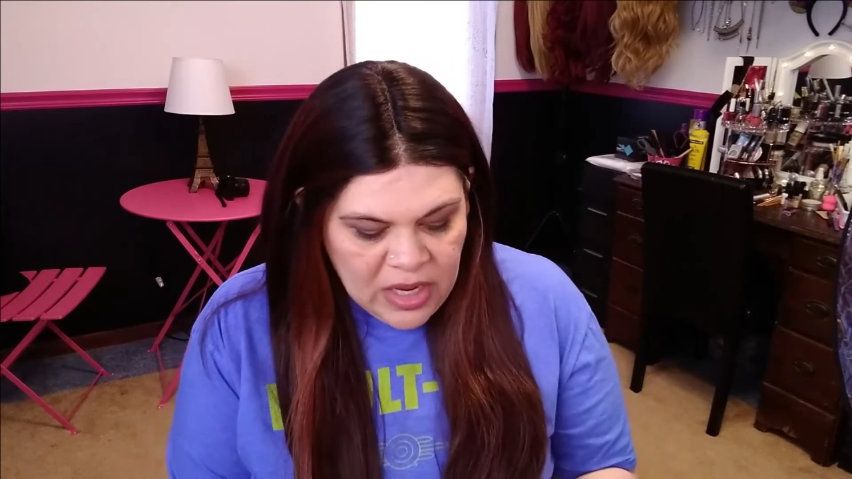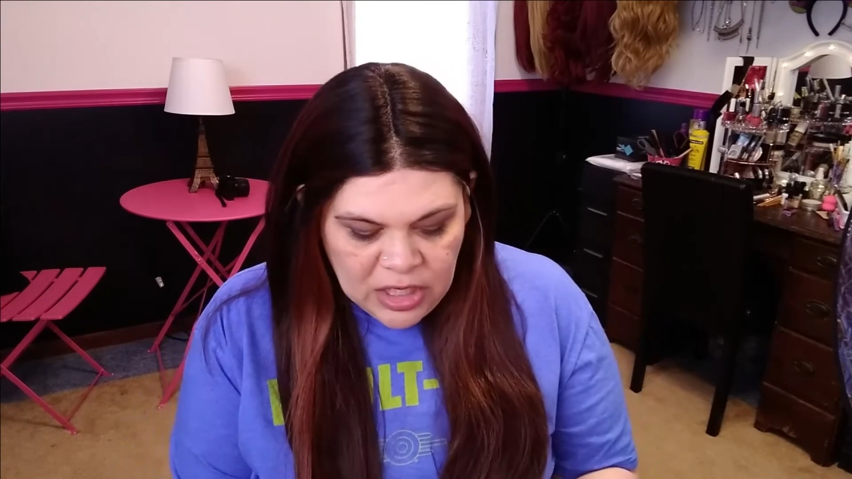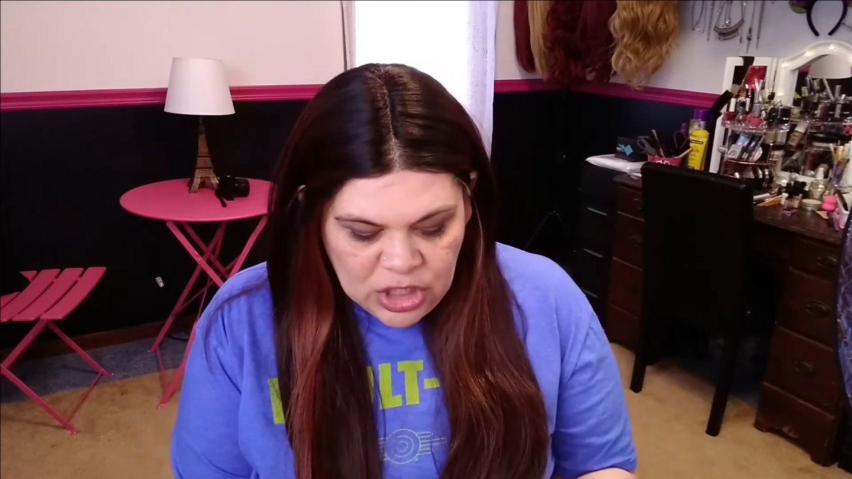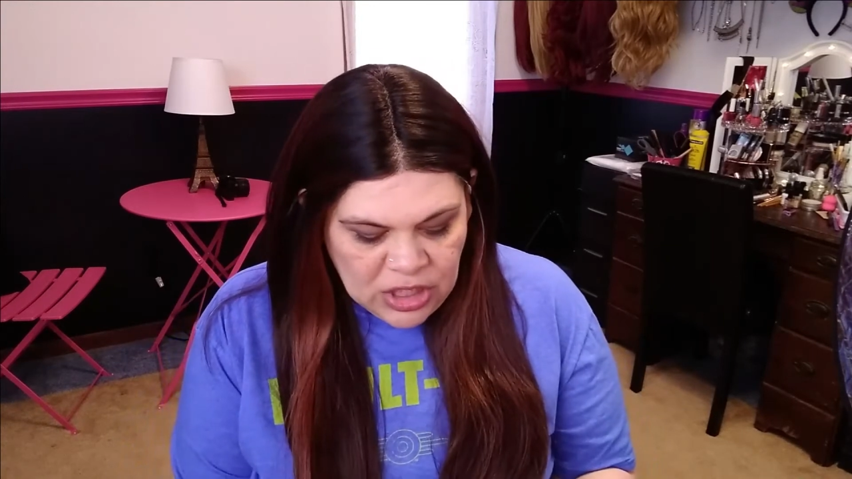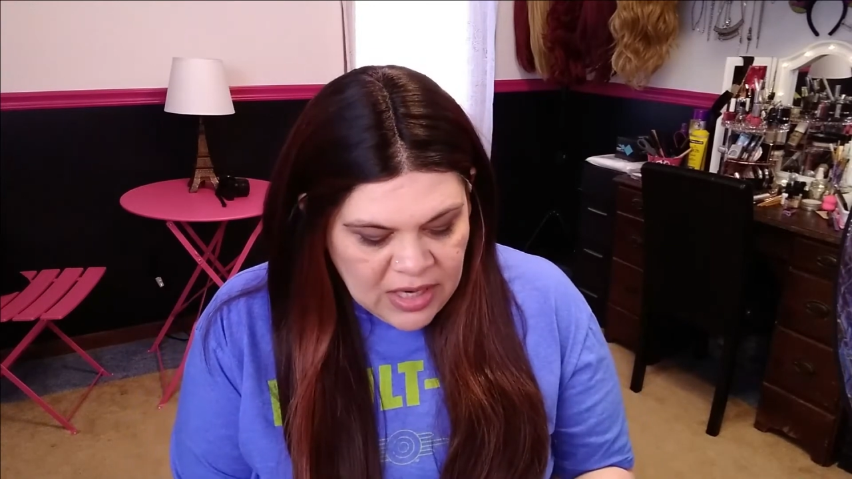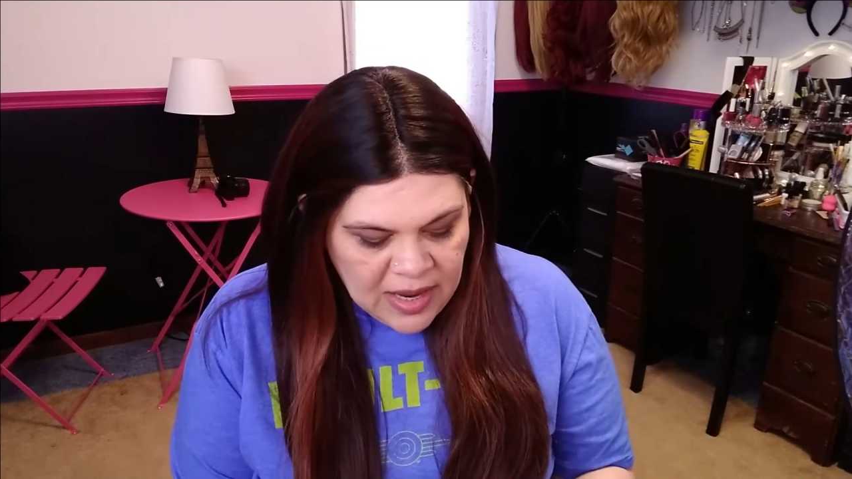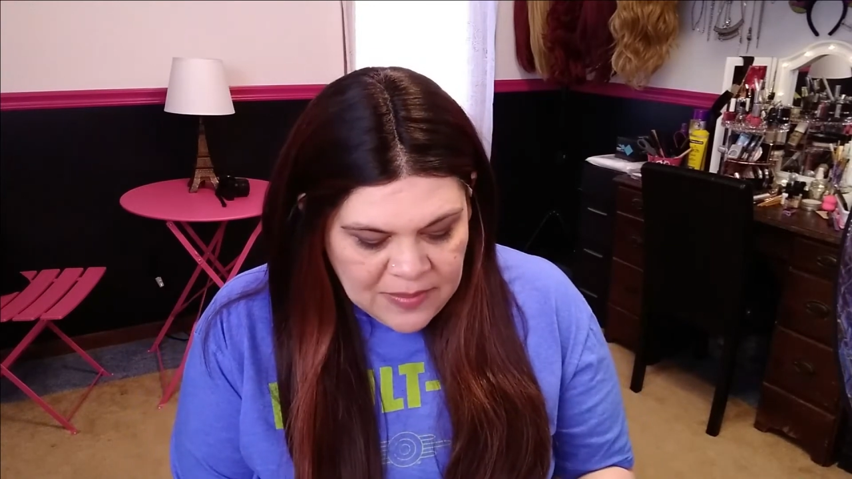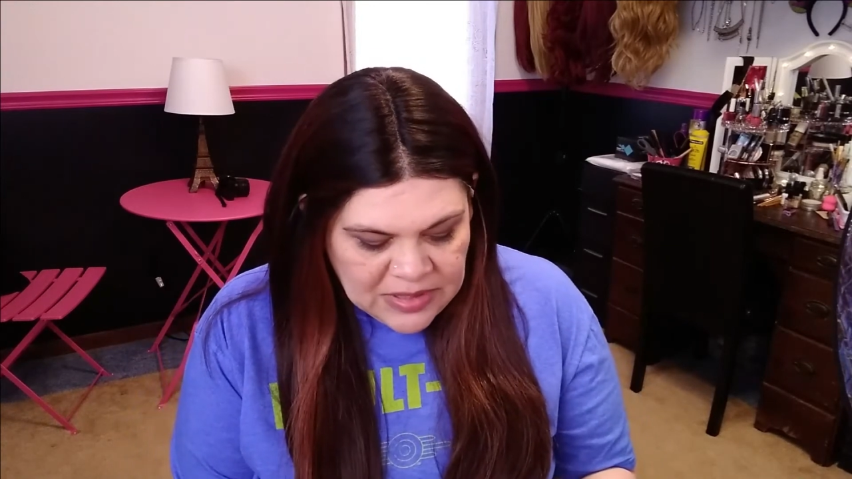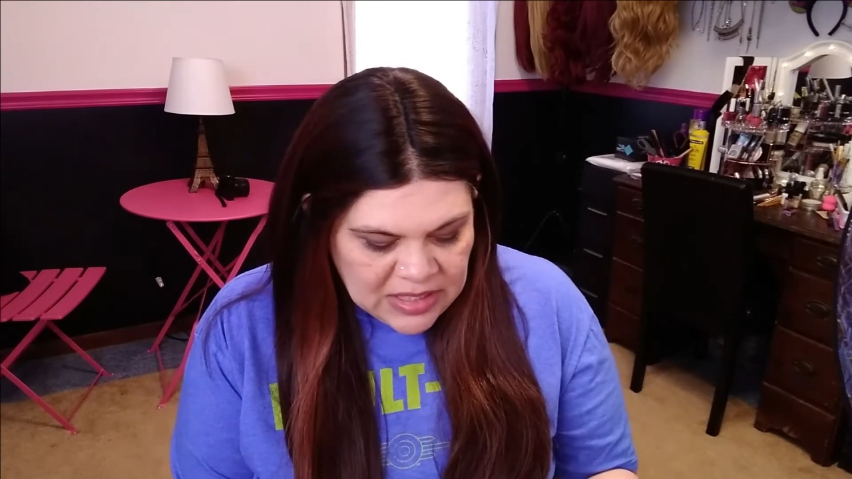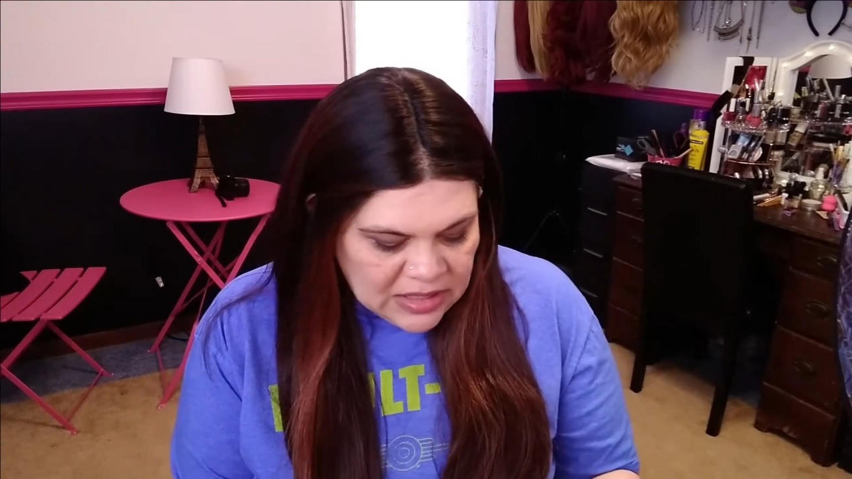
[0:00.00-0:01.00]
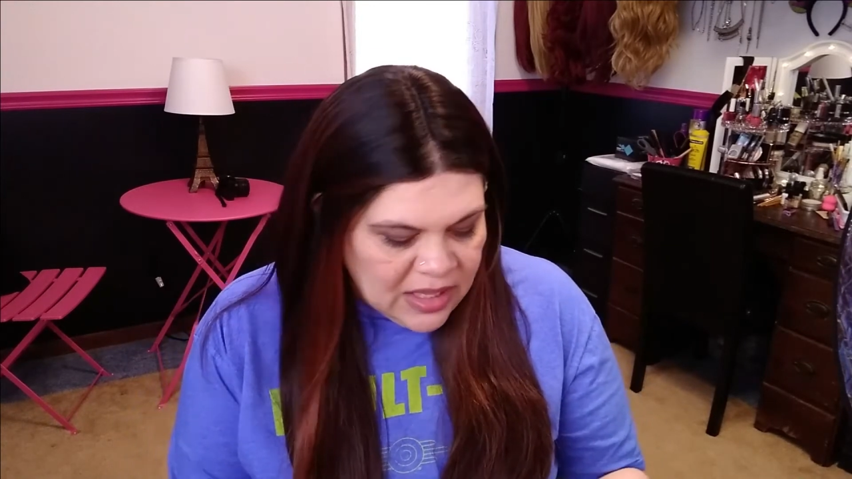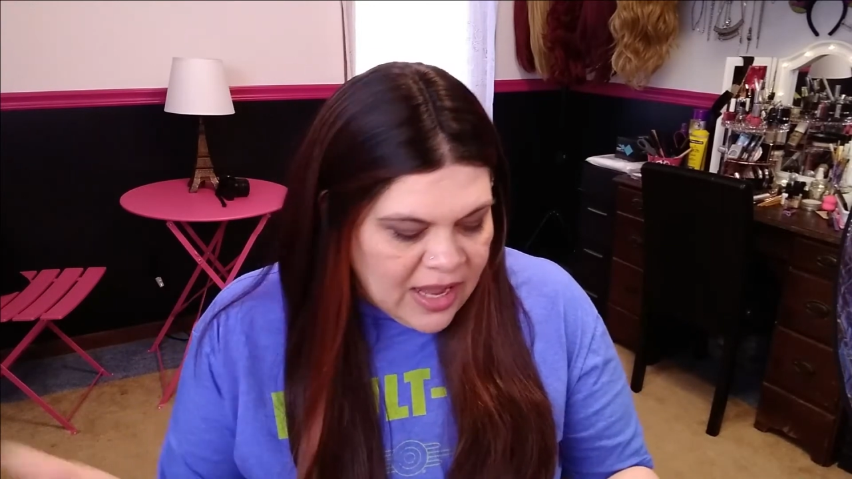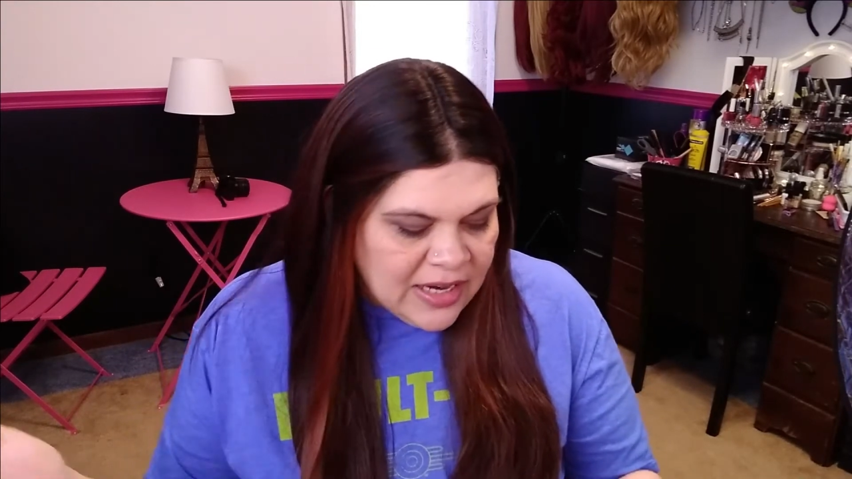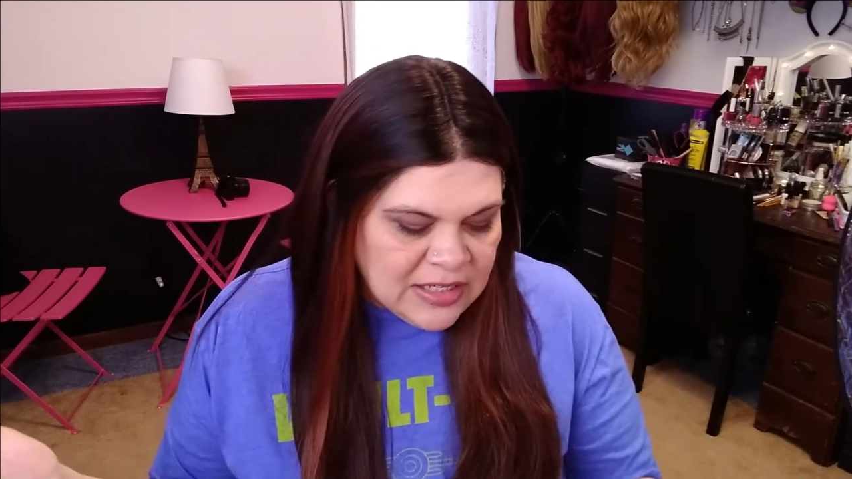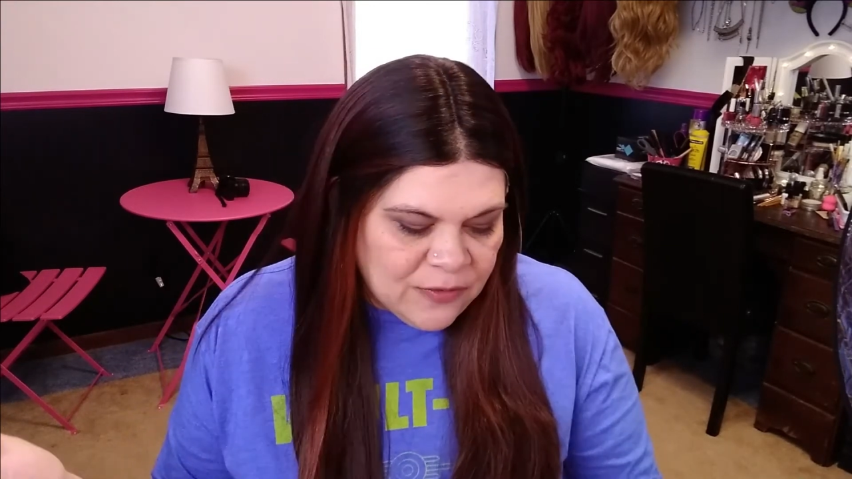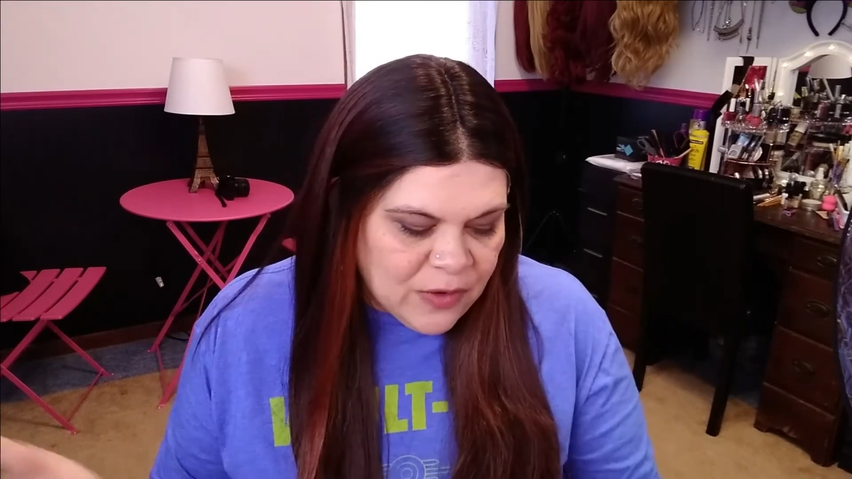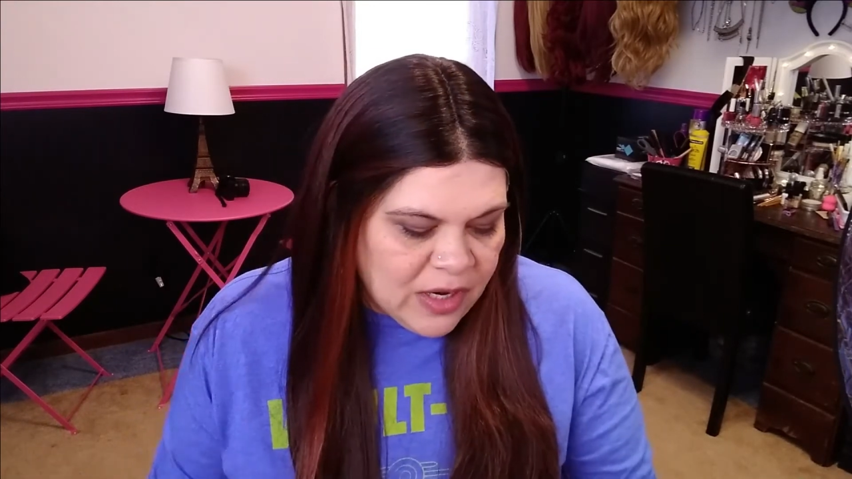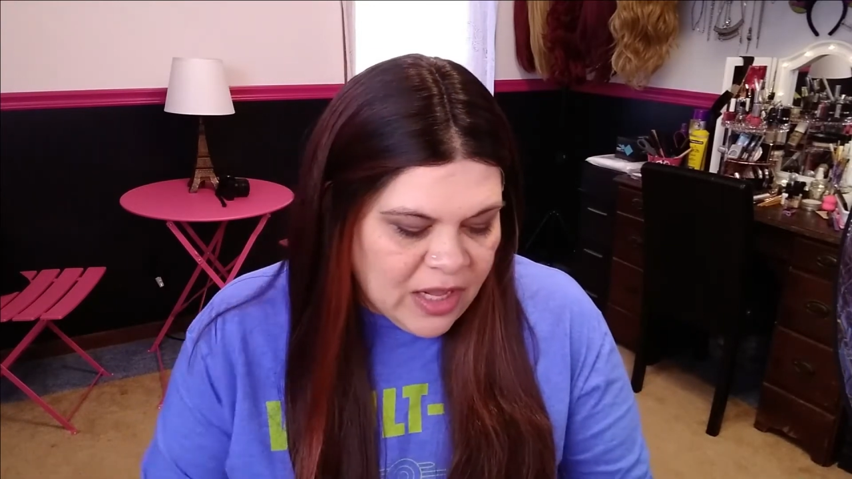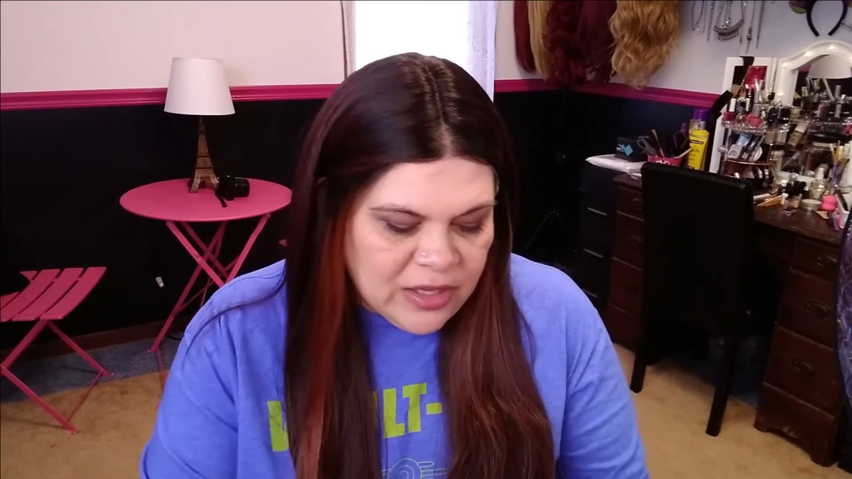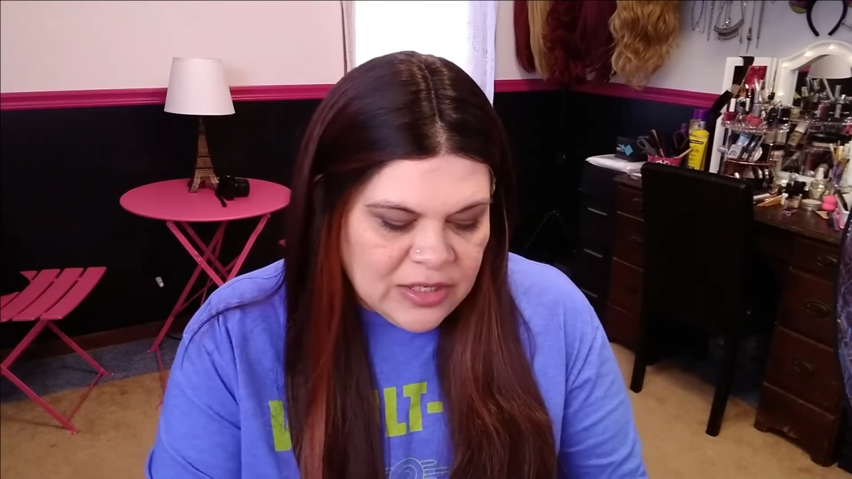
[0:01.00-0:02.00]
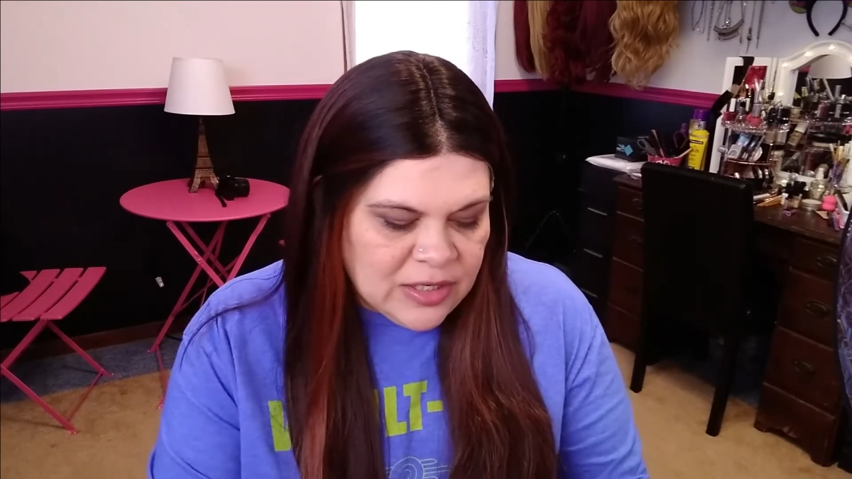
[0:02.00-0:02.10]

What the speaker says: She comes in a lot of different colors.